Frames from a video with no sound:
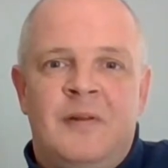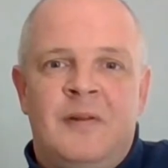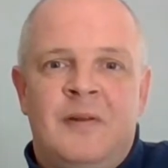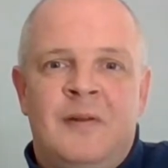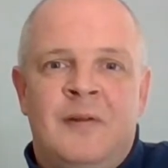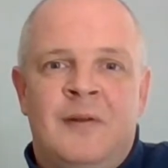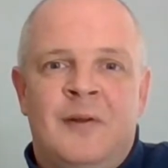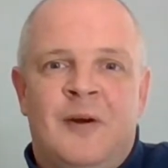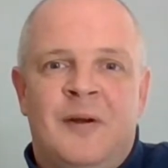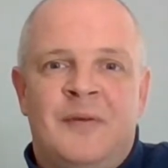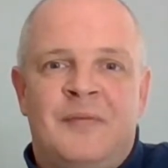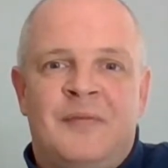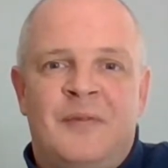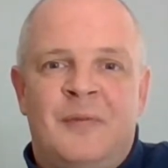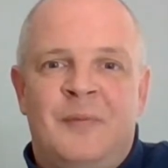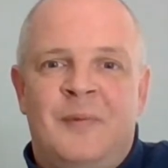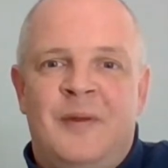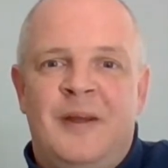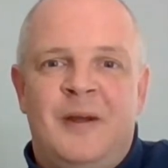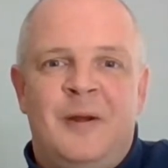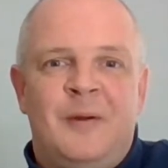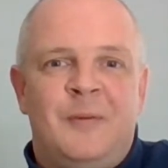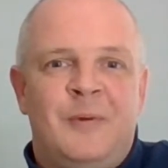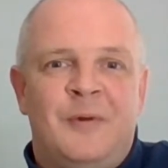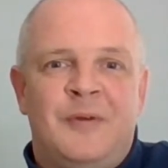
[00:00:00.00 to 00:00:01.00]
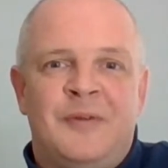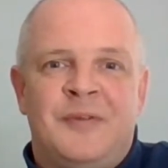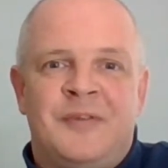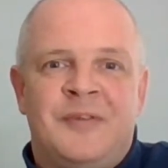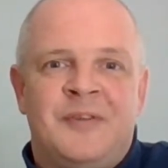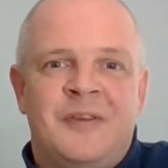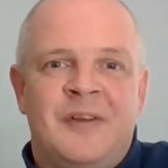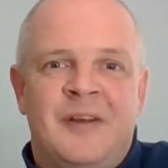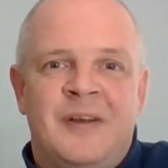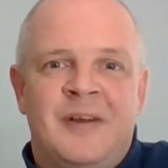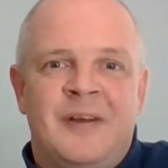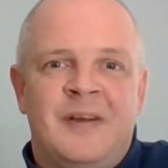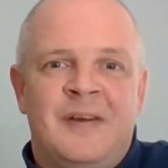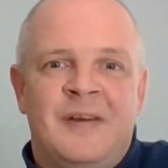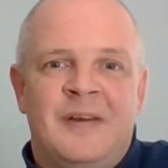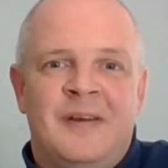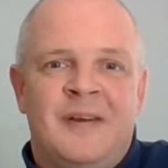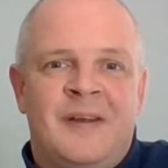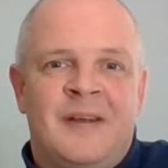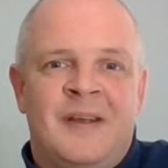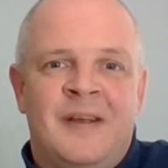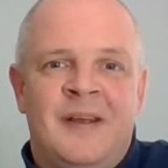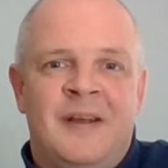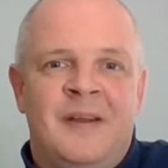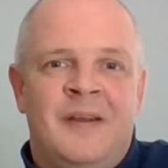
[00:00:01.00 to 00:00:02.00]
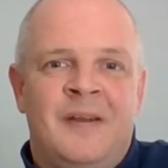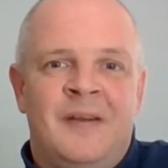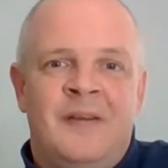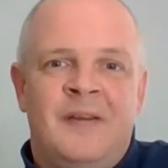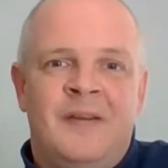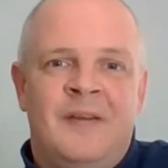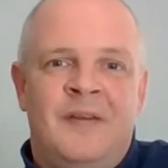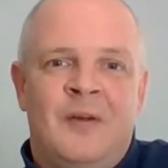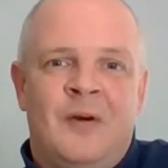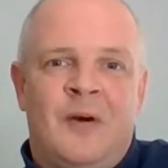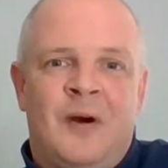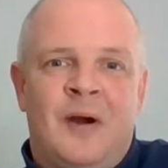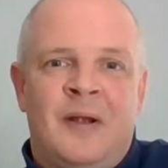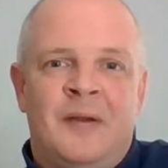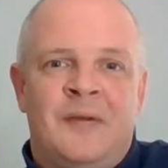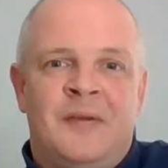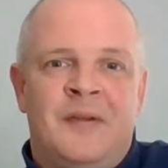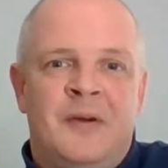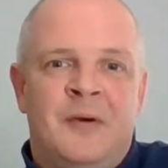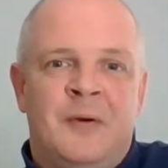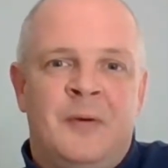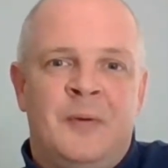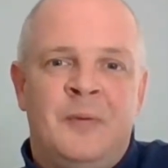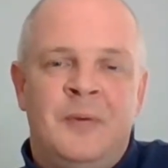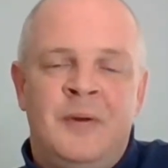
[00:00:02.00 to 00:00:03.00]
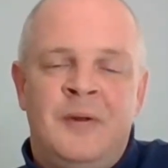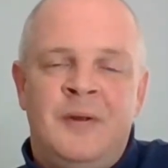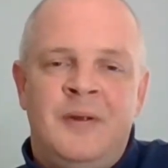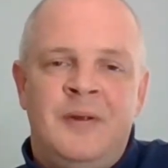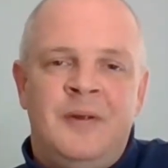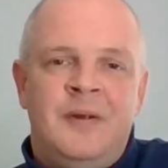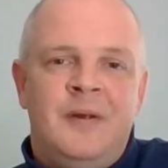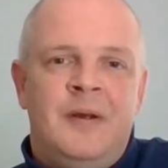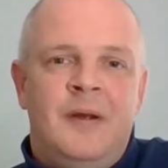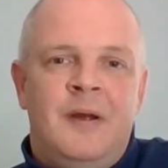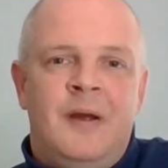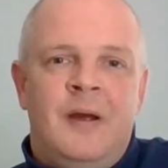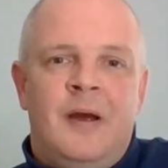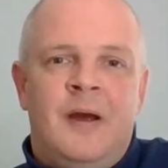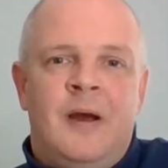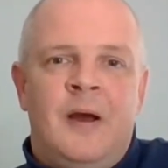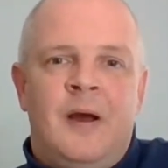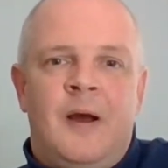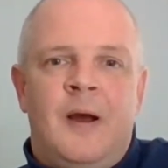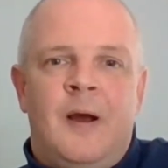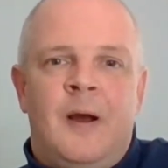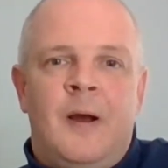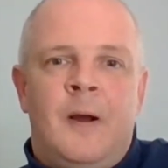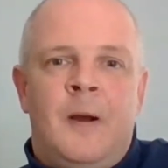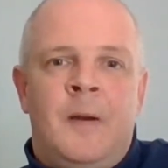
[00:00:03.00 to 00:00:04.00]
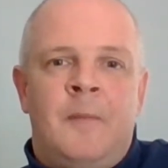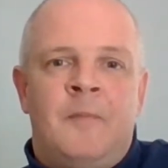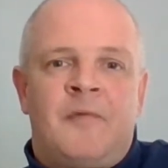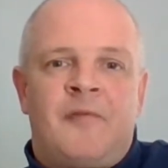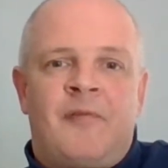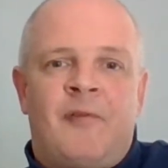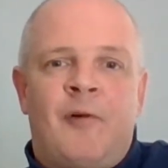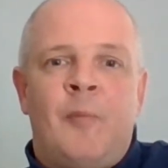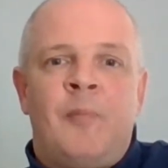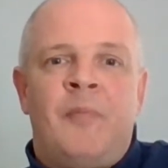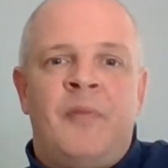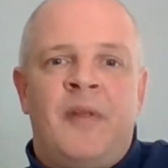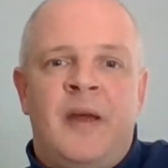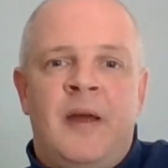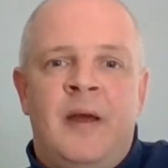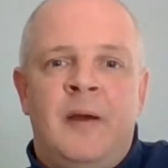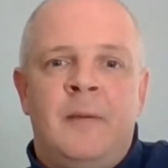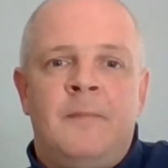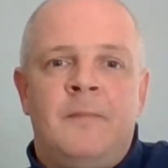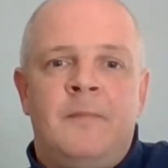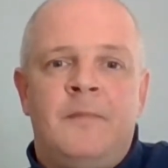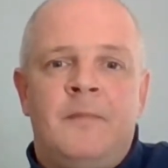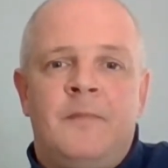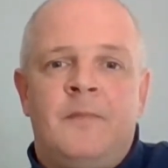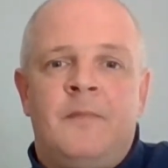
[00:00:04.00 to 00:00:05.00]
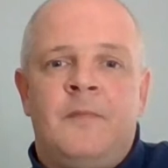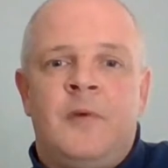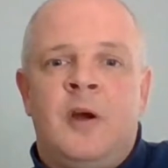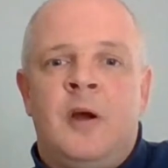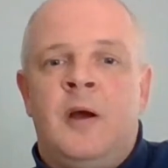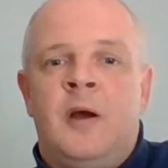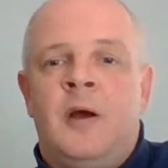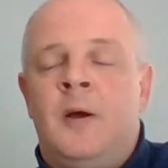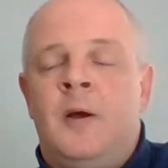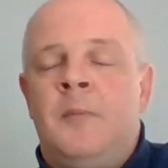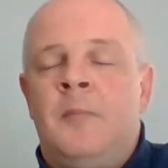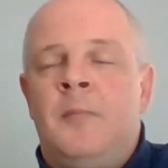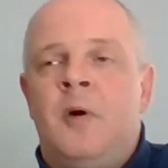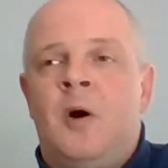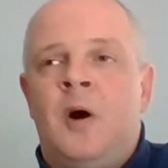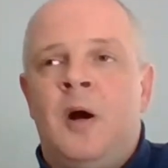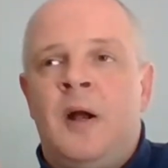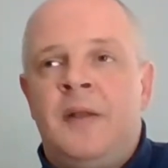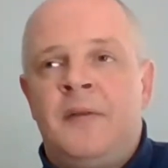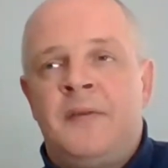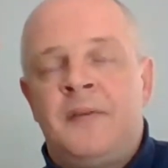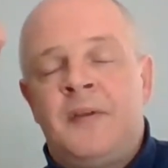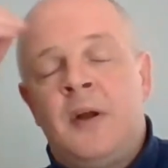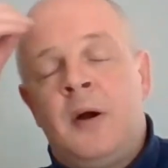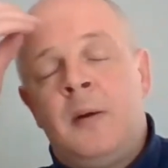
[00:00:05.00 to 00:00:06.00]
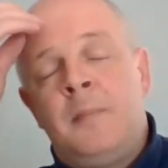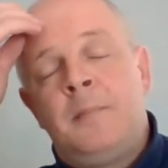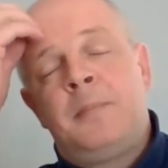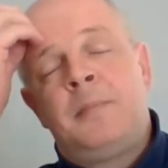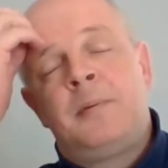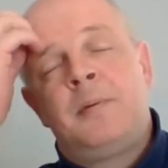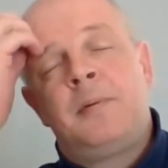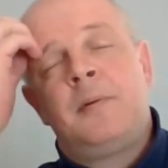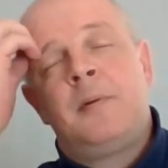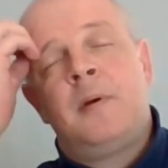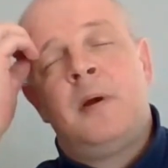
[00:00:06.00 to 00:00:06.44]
Life from there was again not ideal, and from there I ended up